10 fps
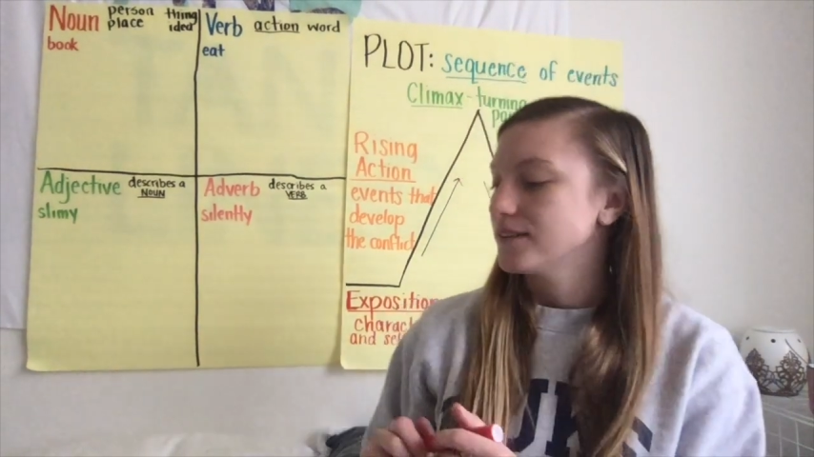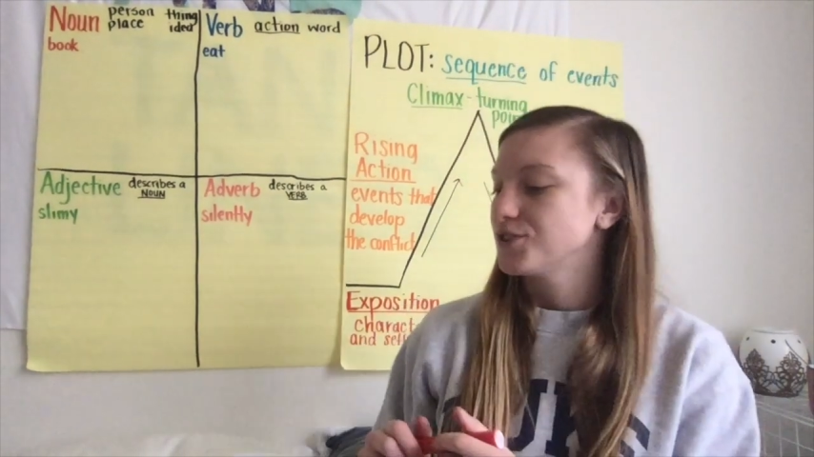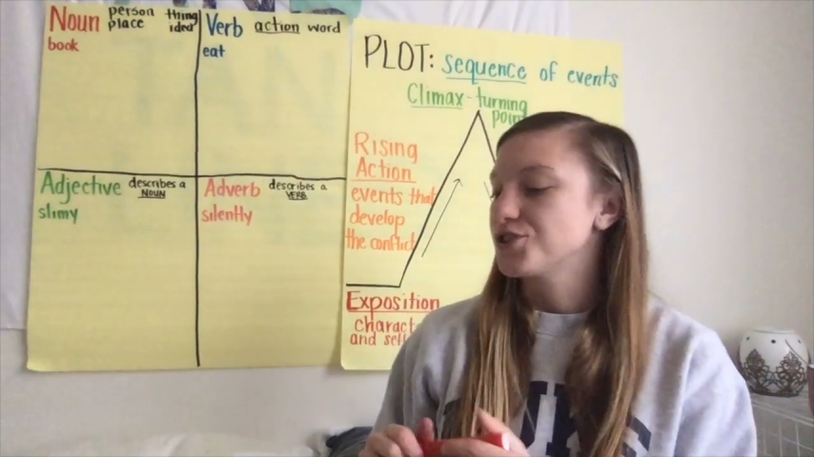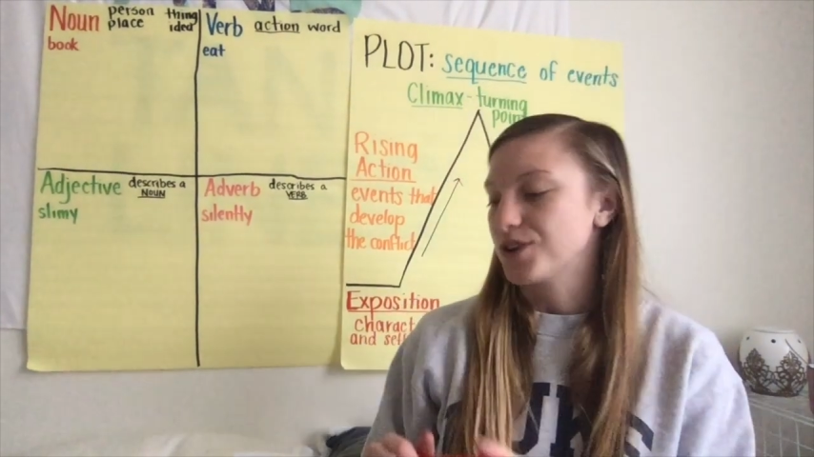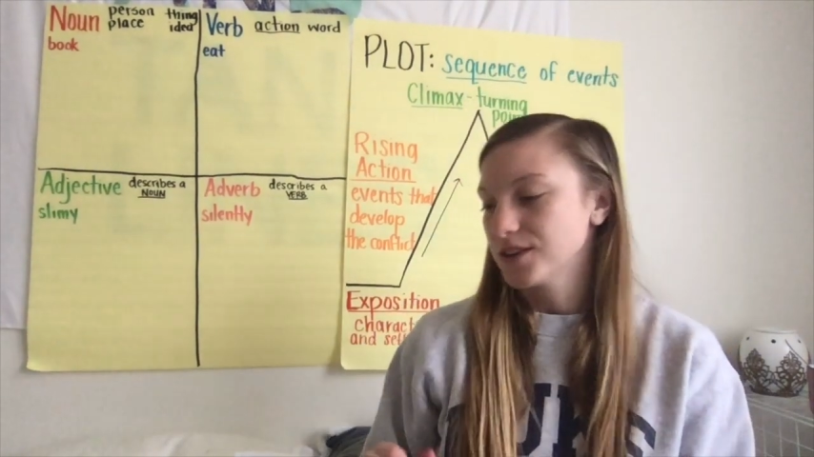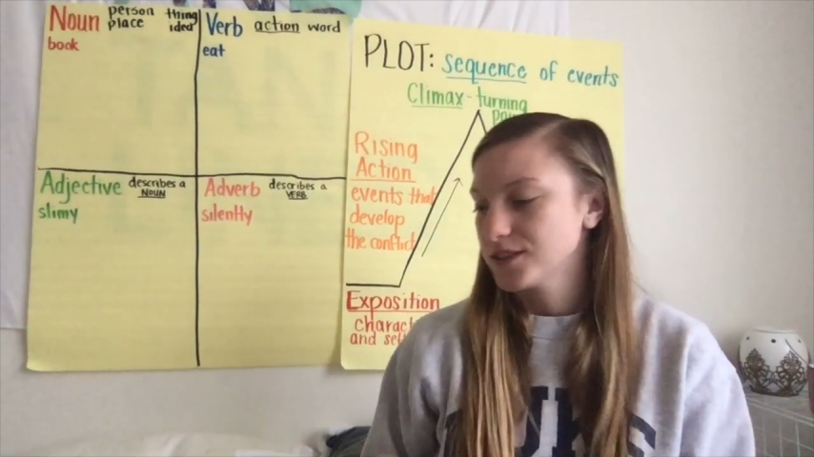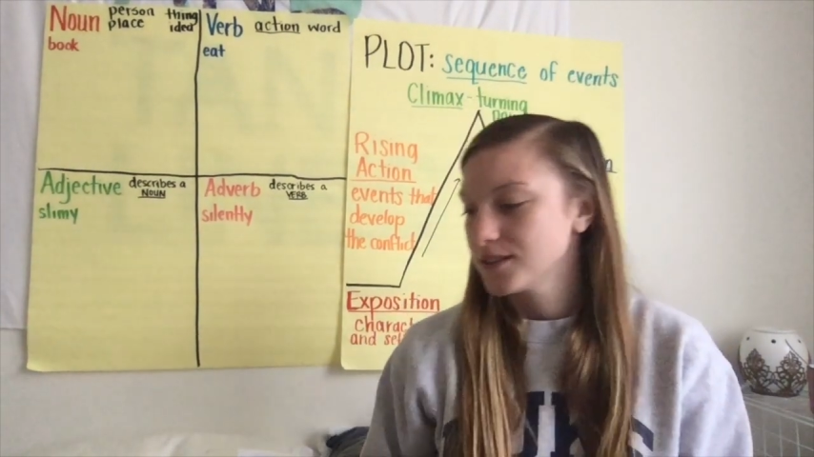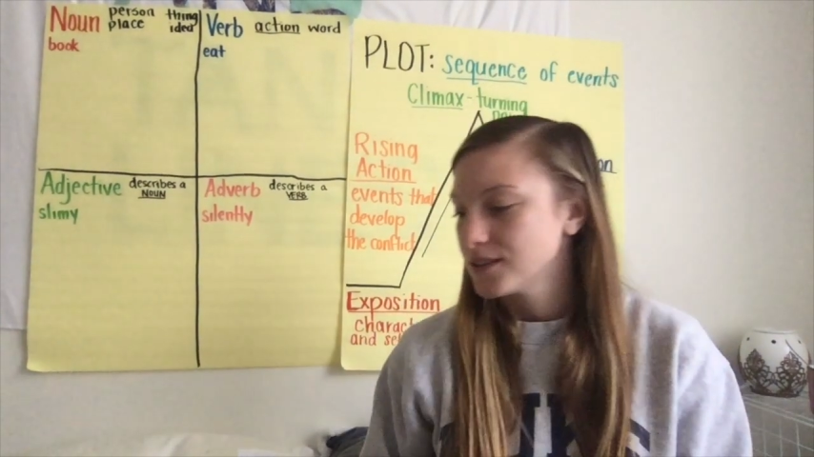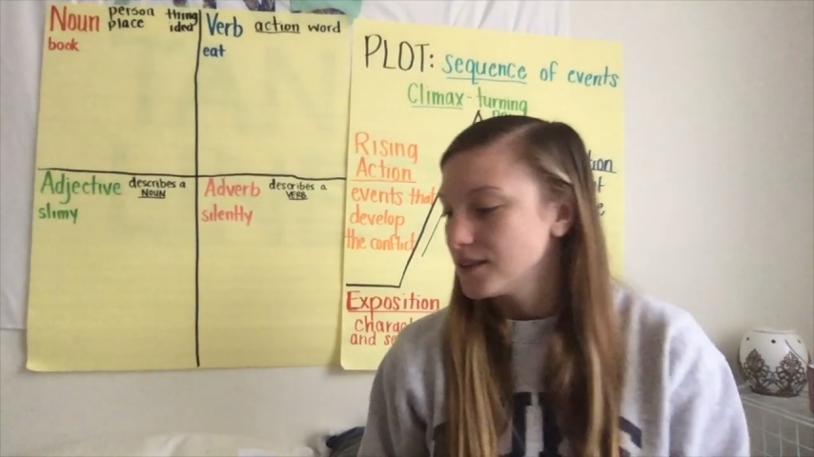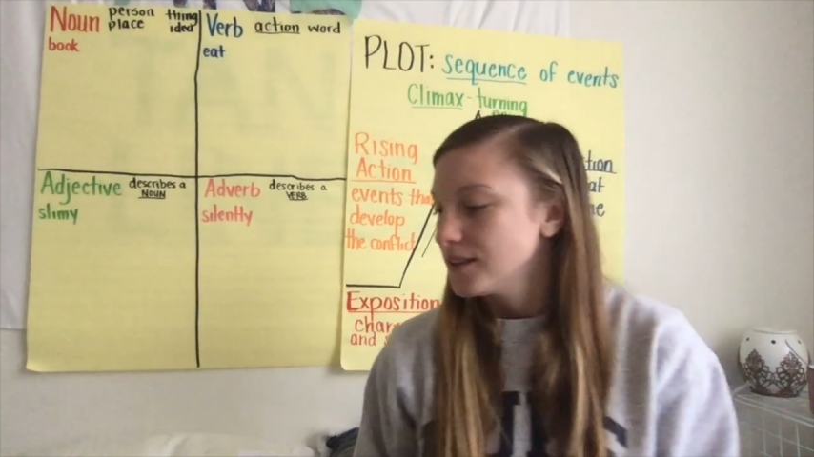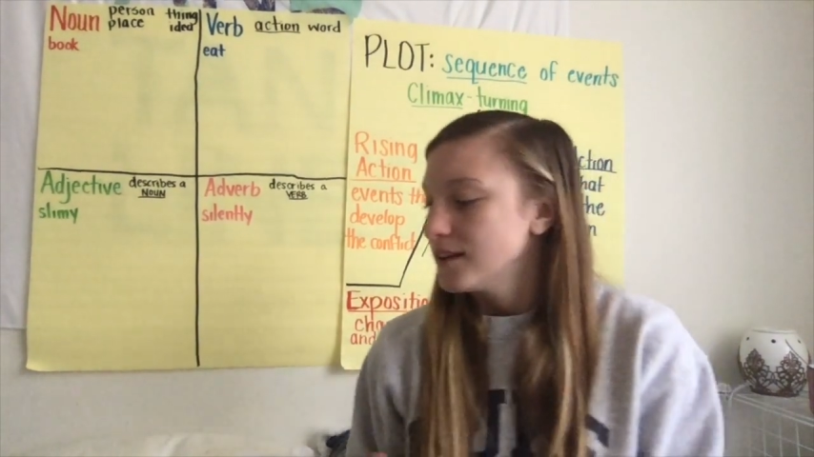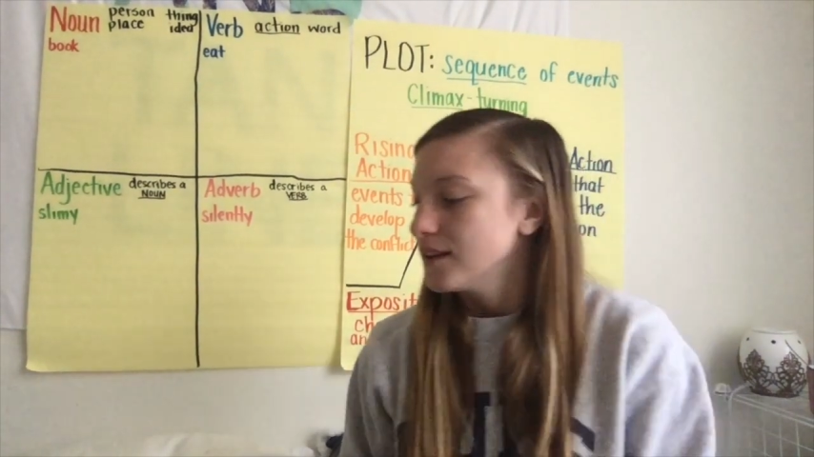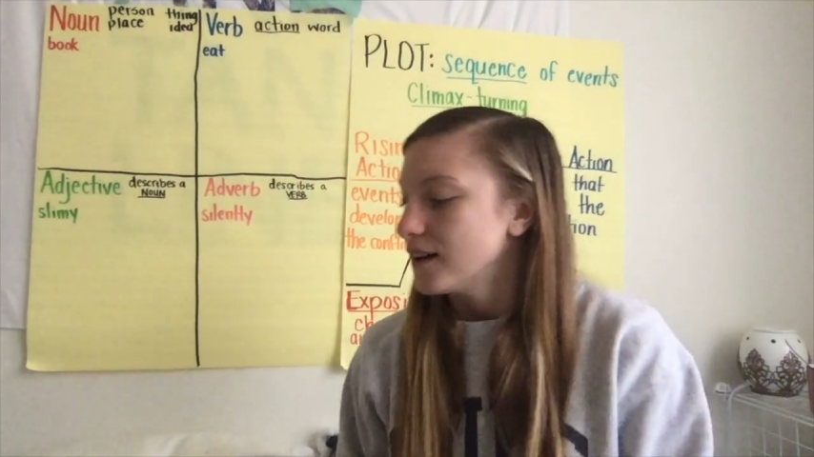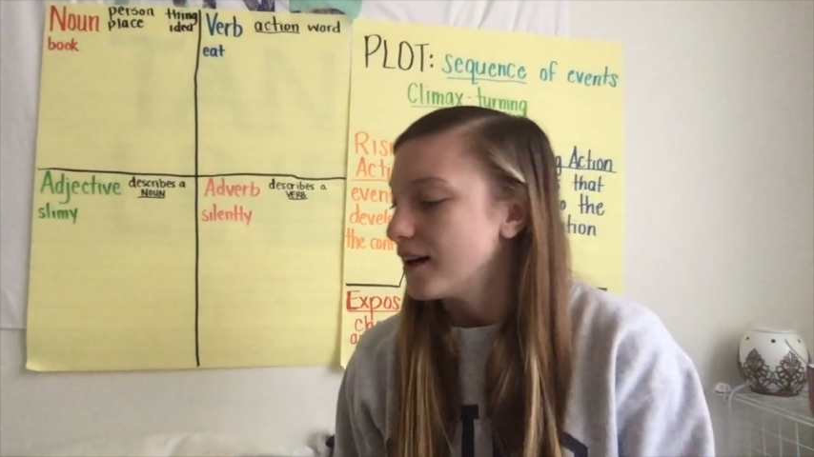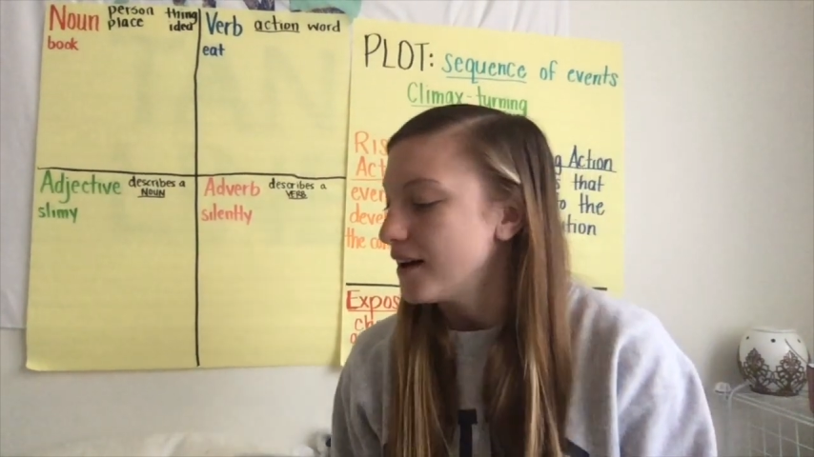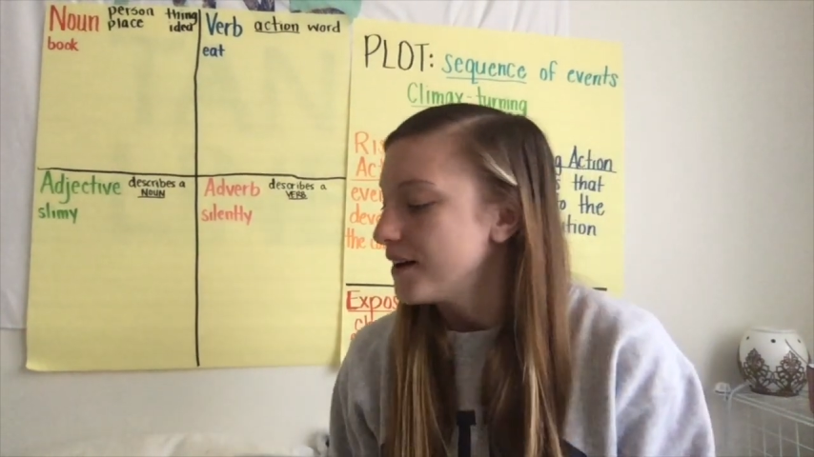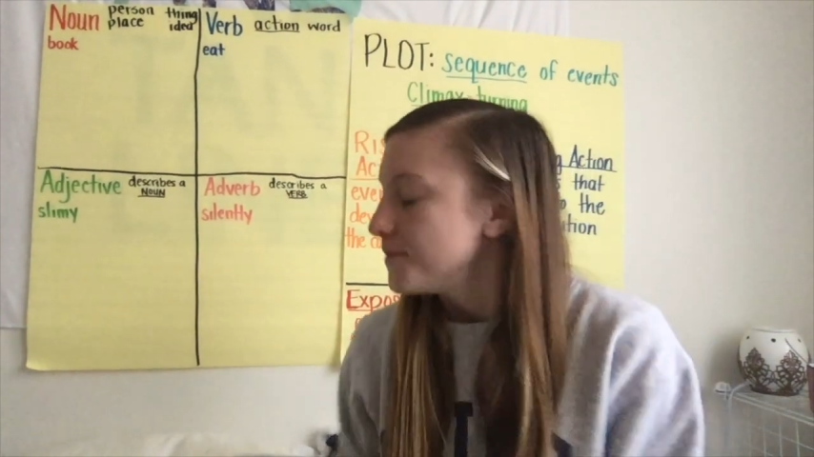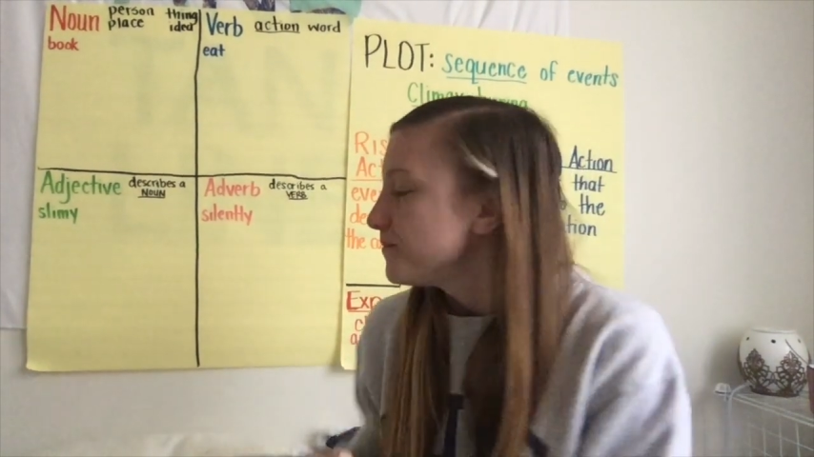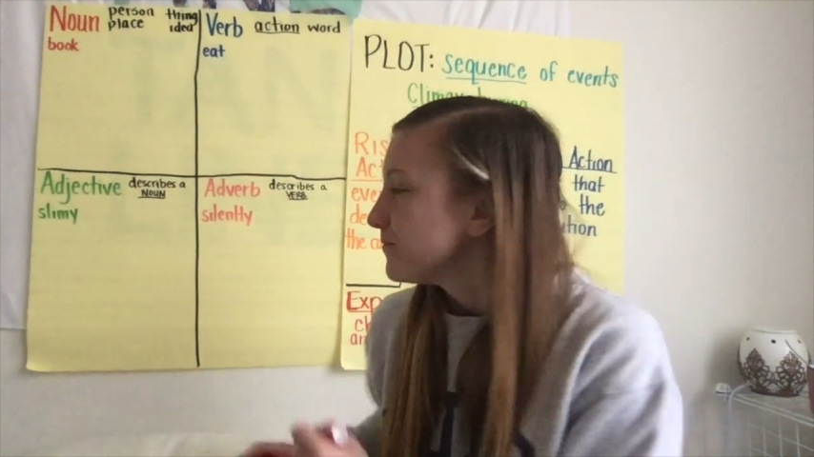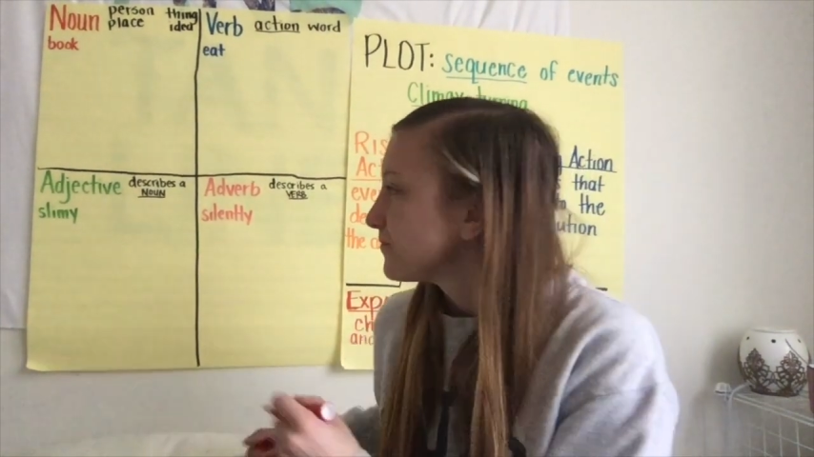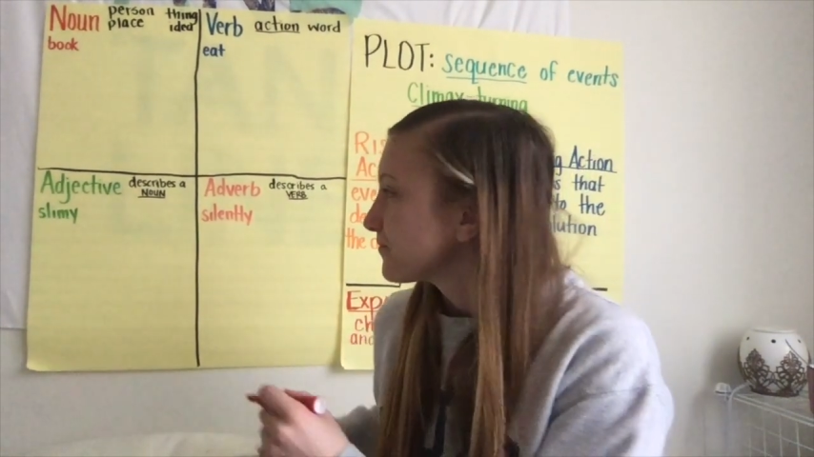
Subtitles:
chart. And